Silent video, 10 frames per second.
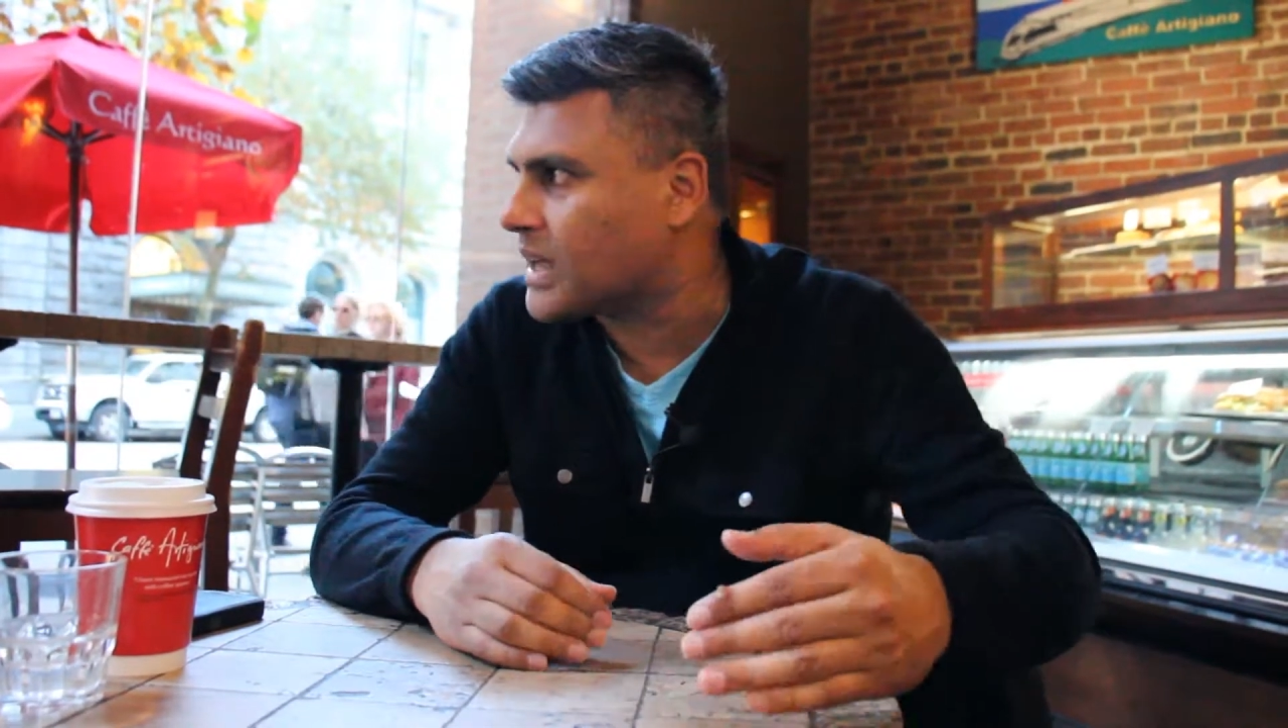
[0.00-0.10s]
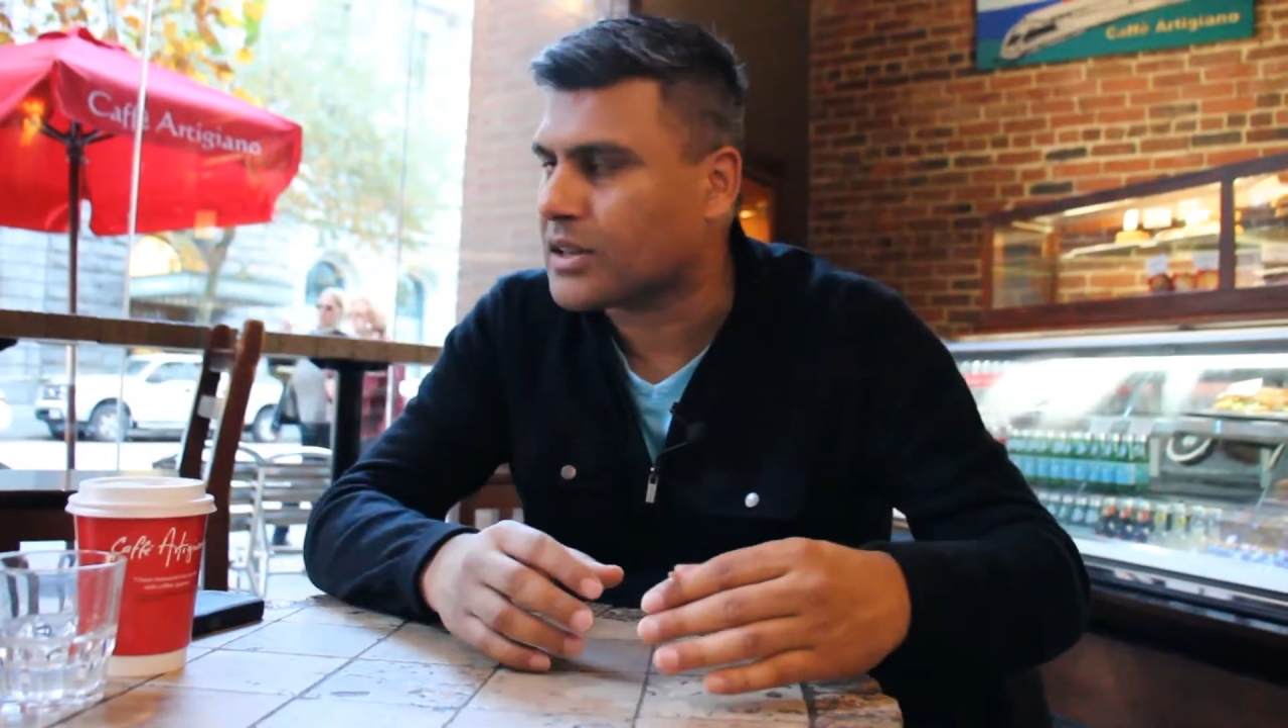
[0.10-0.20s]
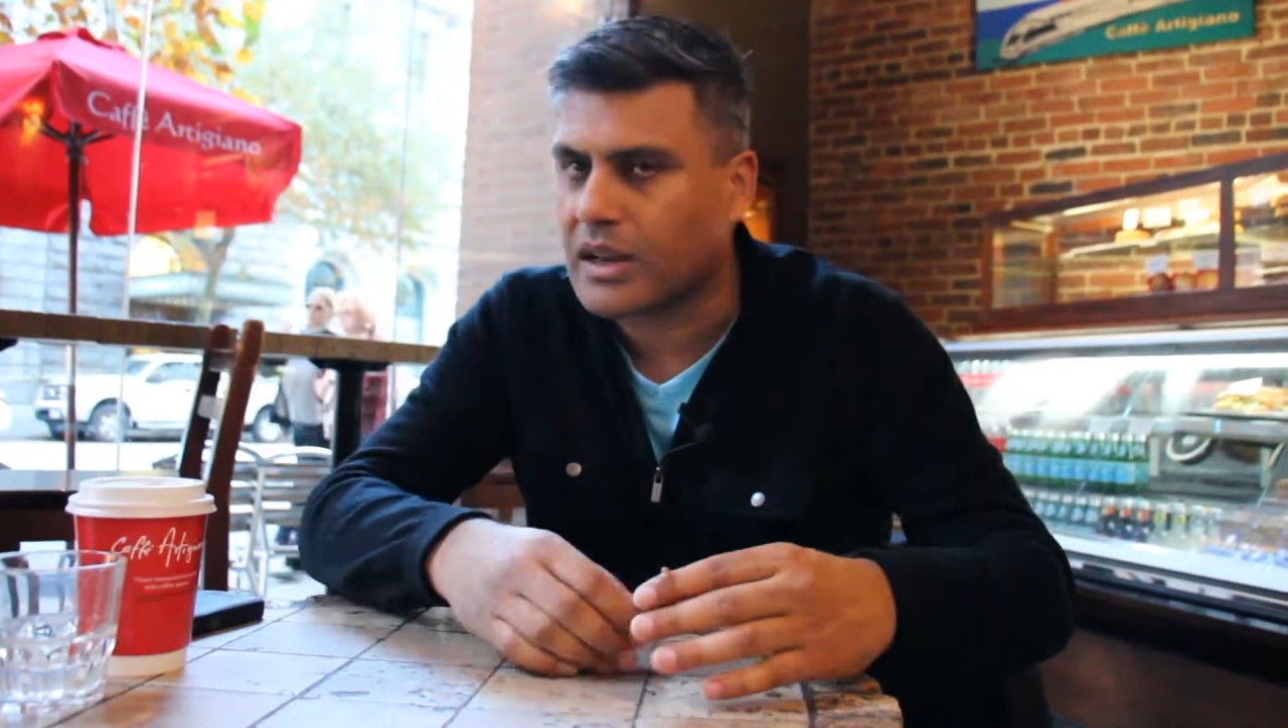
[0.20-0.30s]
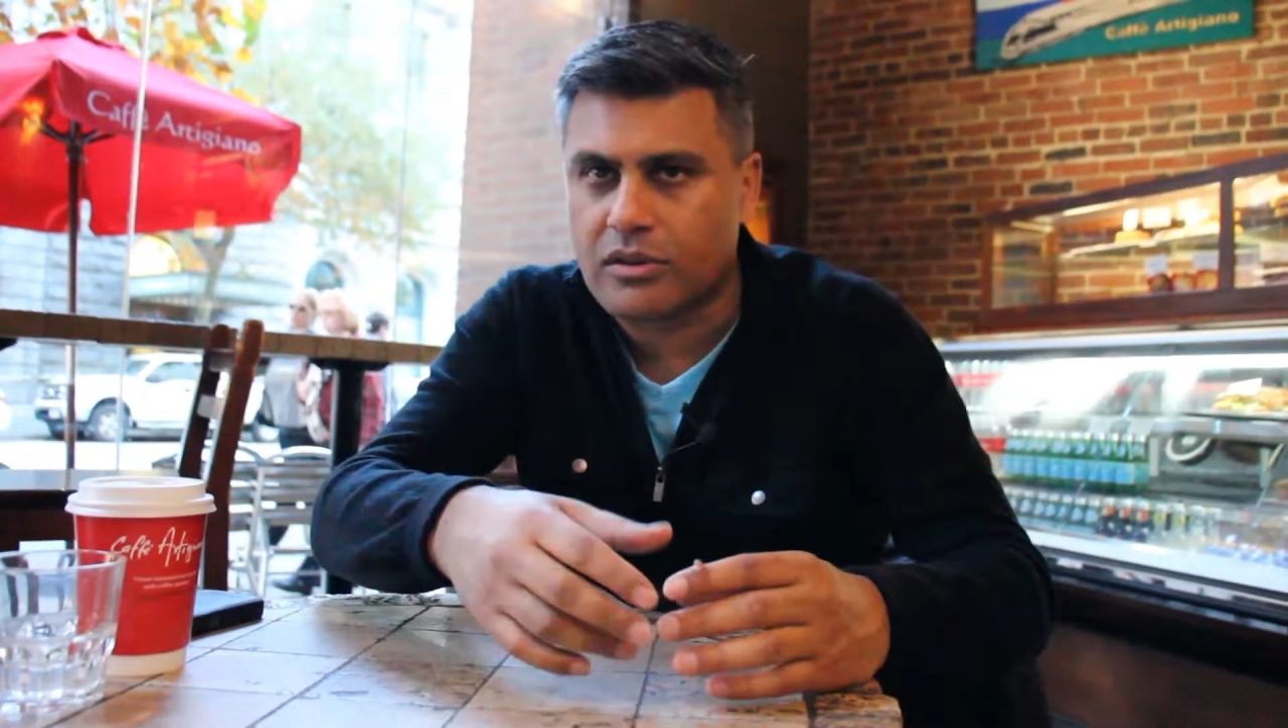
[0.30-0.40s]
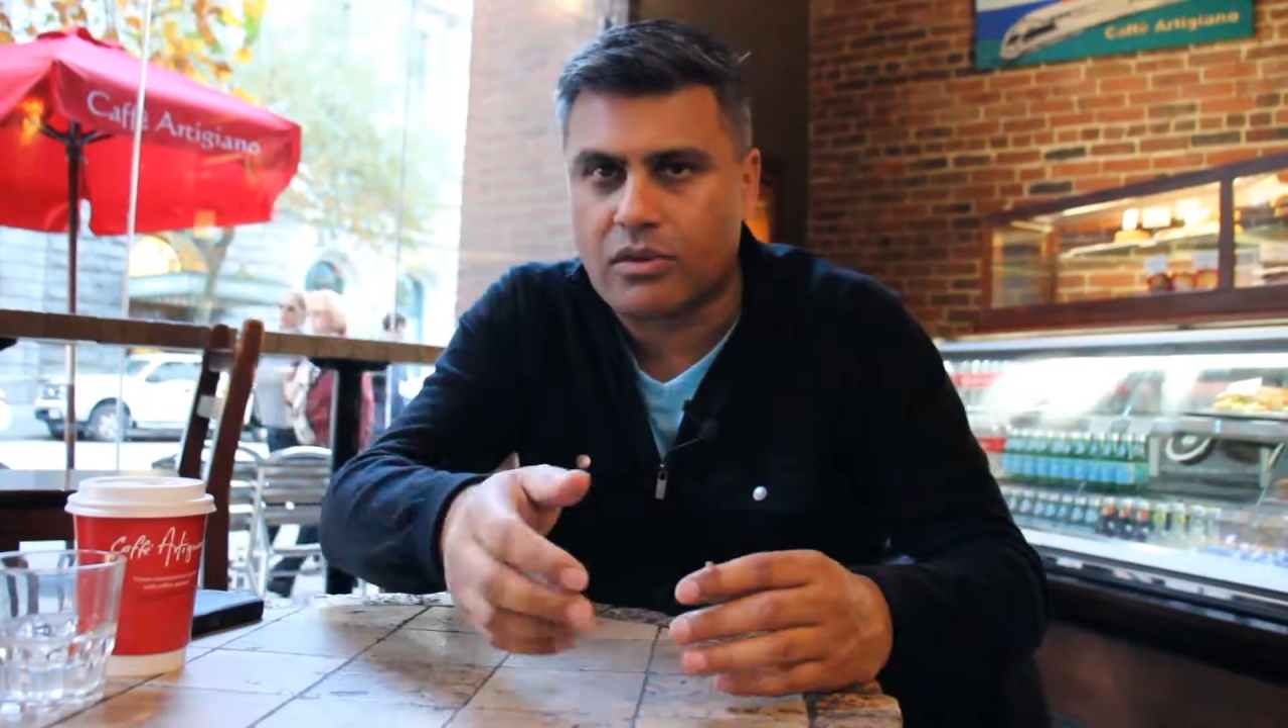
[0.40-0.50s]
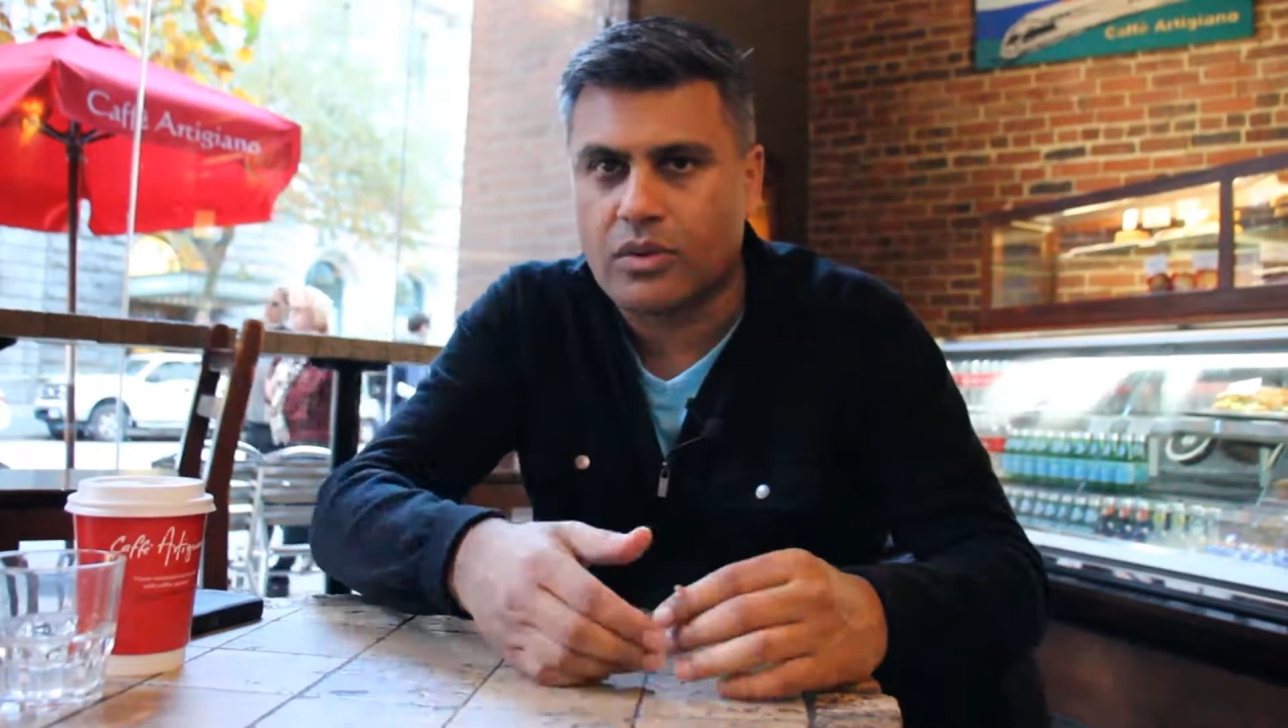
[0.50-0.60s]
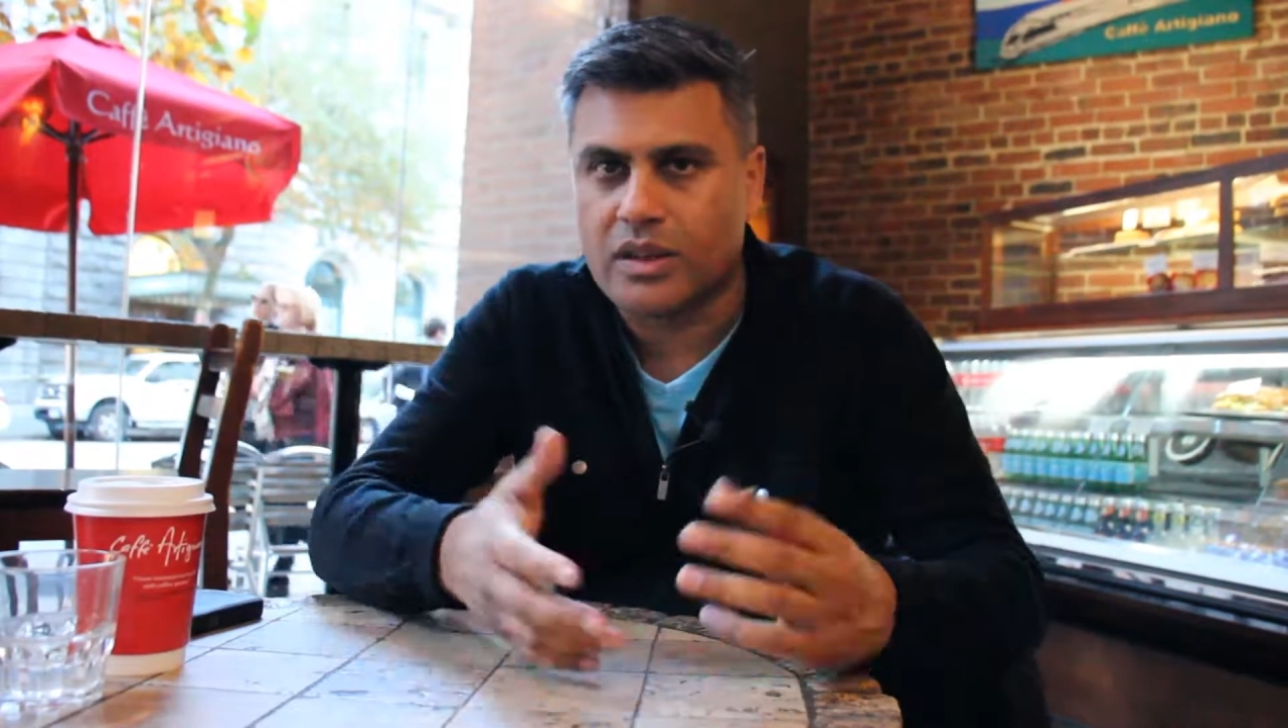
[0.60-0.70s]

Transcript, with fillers: how can I grow